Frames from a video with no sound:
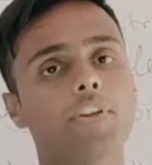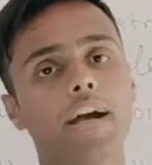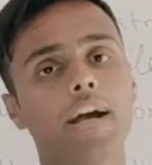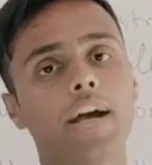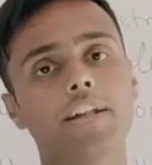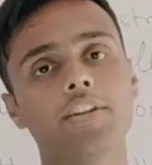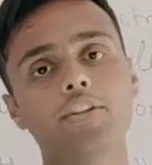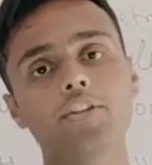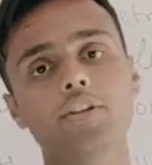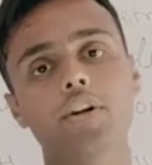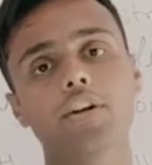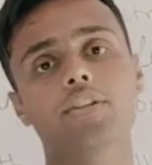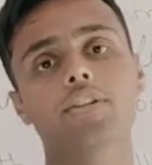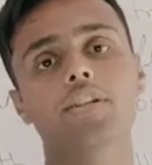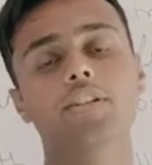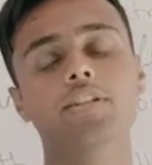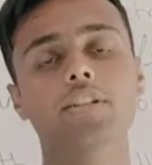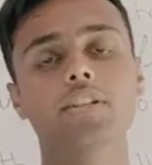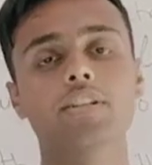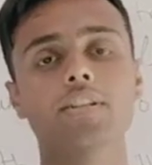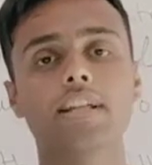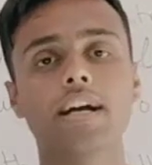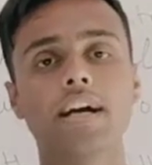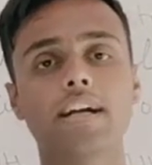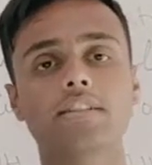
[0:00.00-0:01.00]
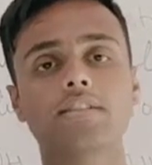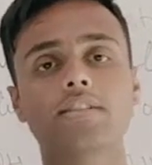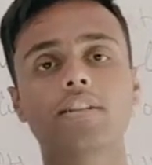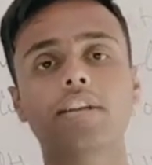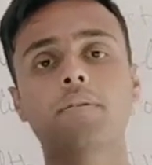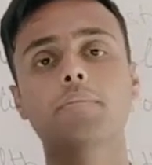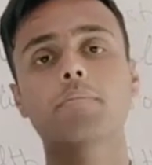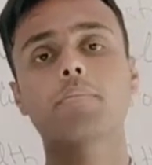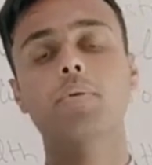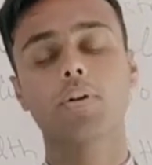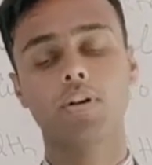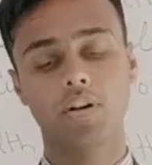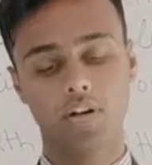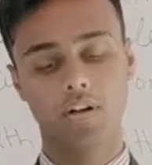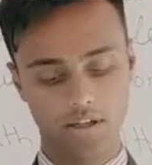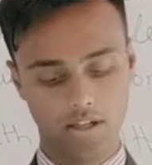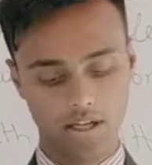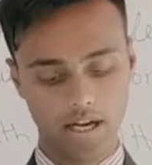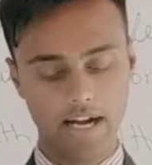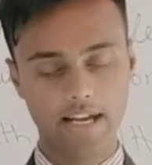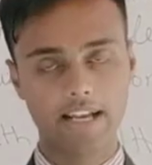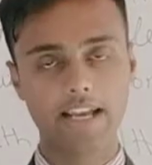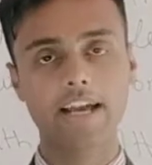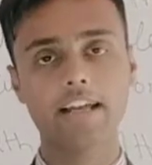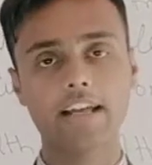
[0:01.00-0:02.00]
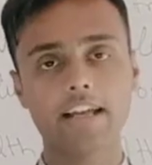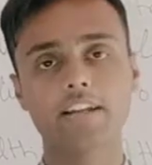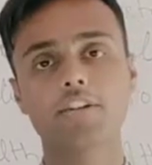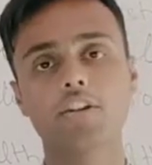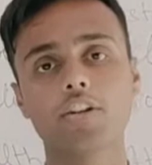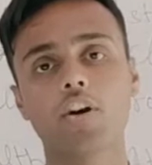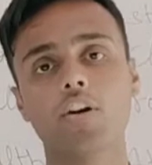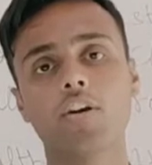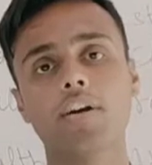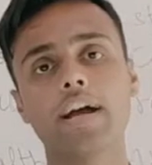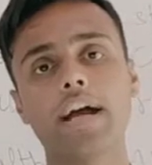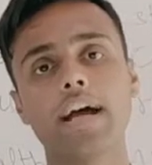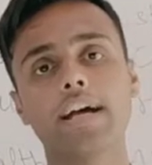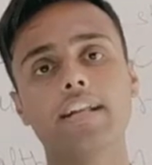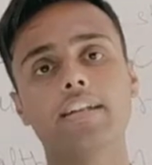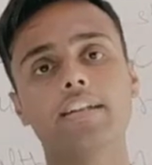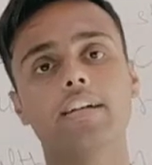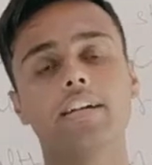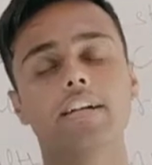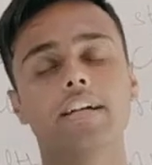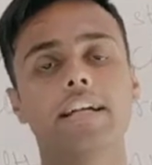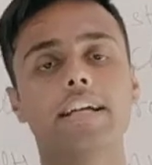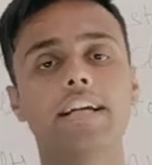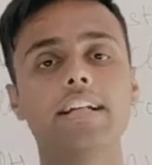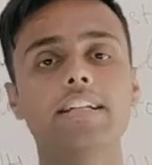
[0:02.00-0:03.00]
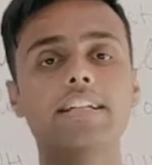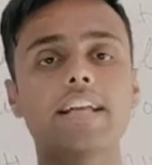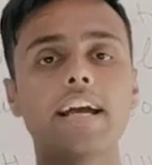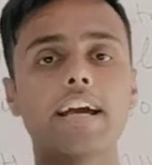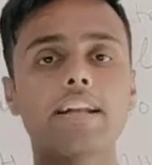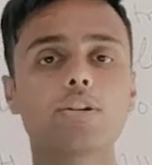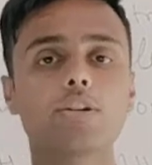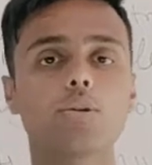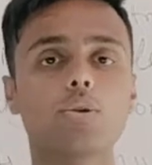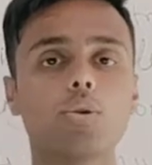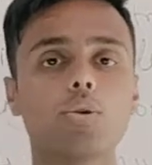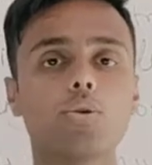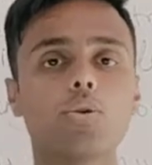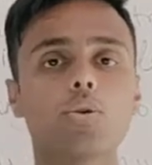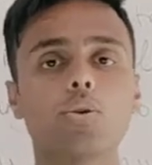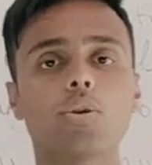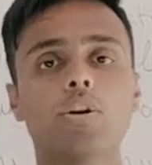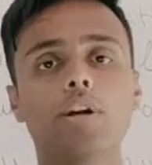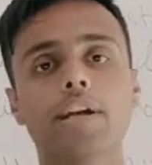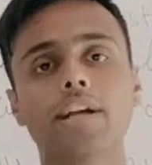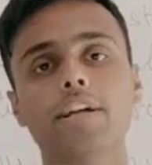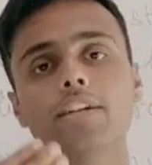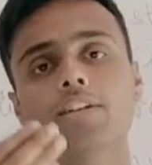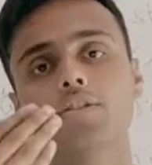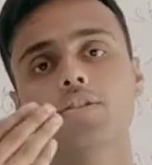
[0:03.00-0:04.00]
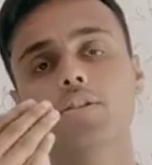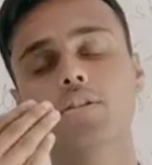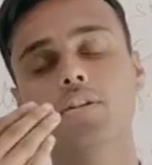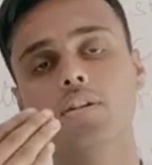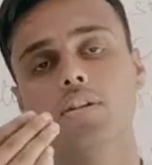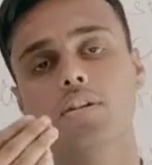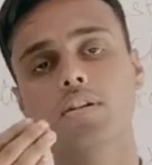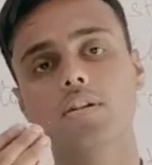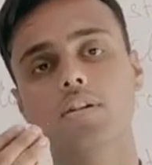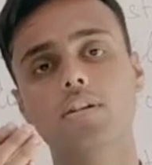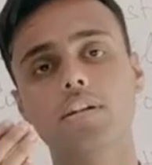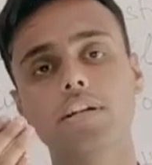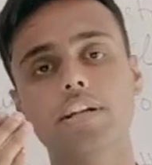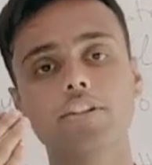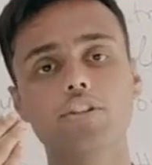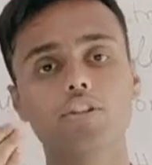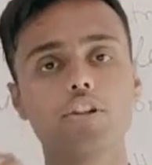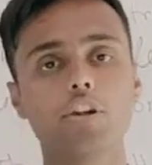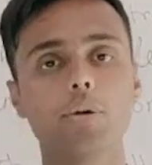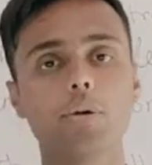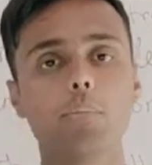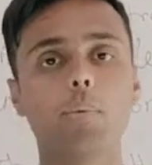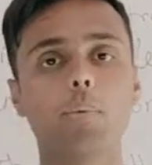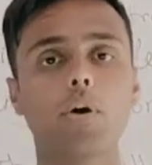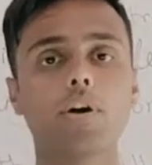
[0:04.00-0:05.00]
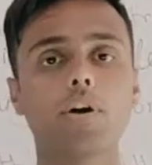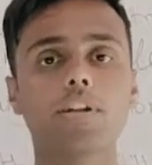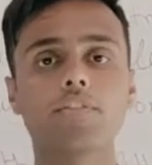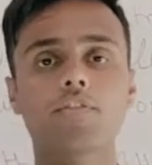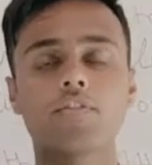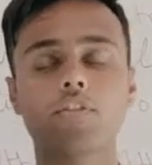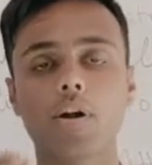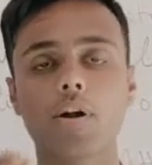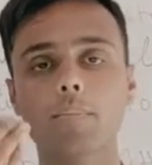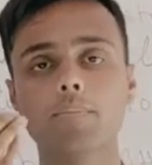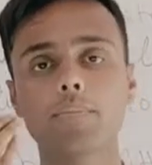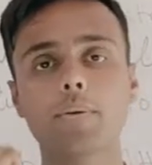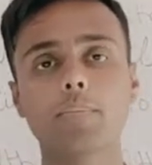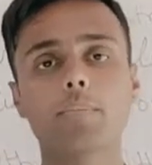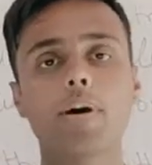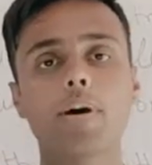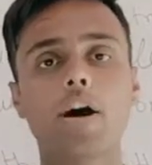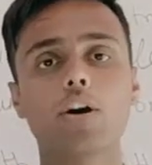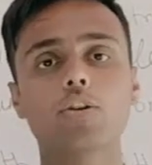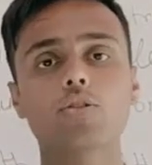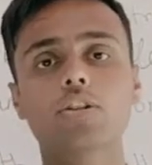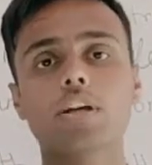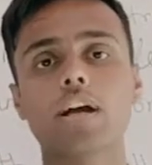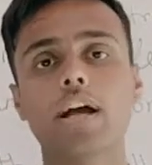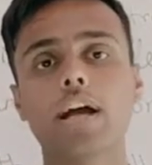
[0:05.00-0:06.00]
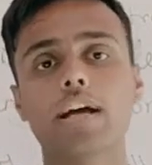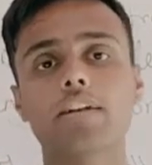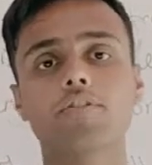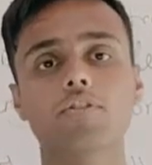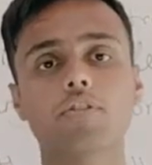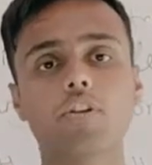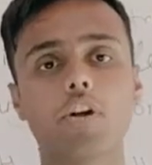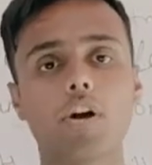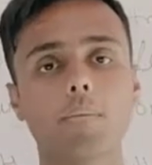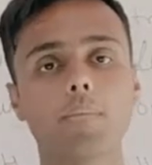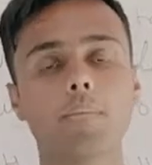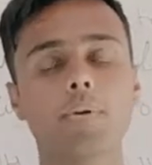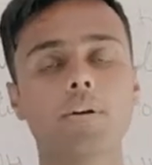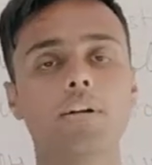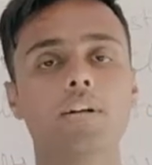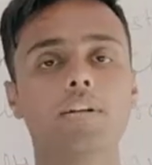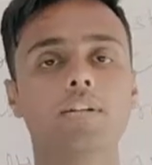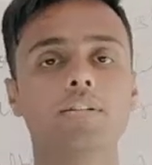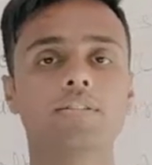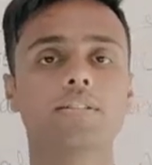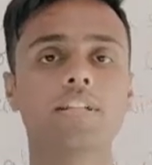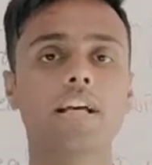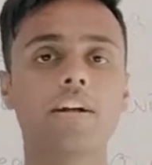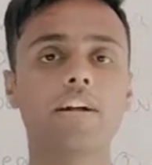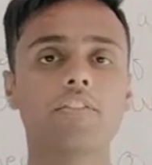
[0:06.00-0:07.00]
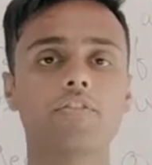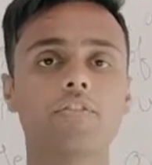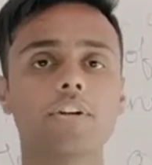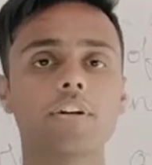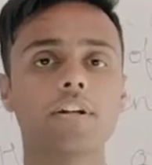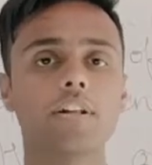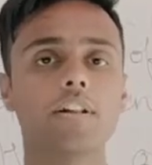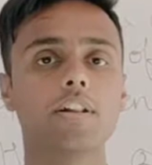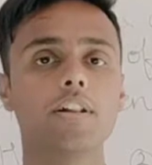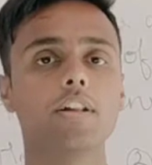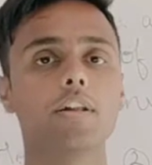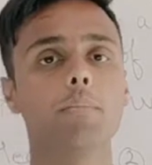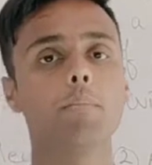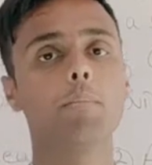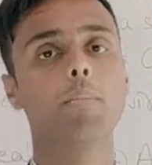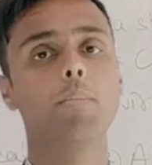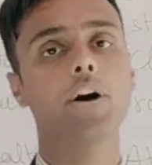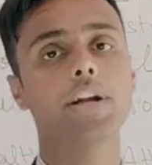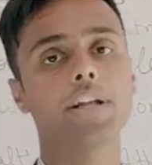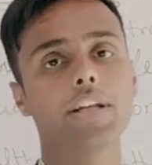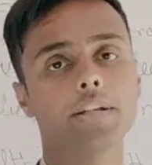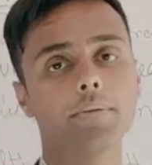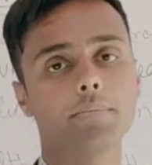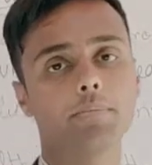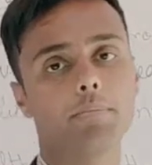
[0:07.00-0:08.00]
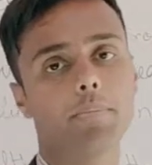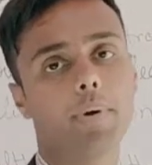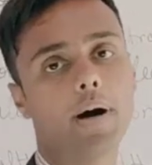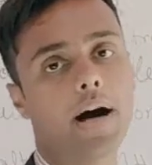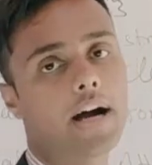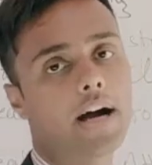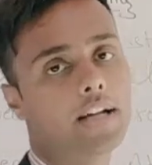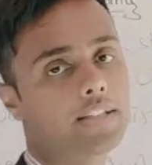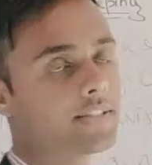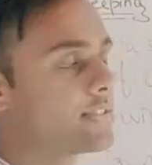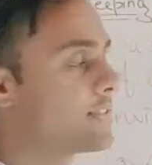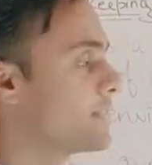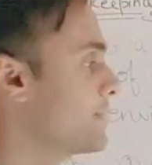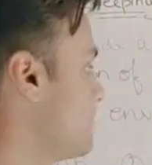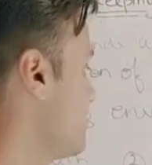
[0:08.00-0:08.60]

and you are touching that thing again in your hand, it can go into your body from the mouth and from several body parts.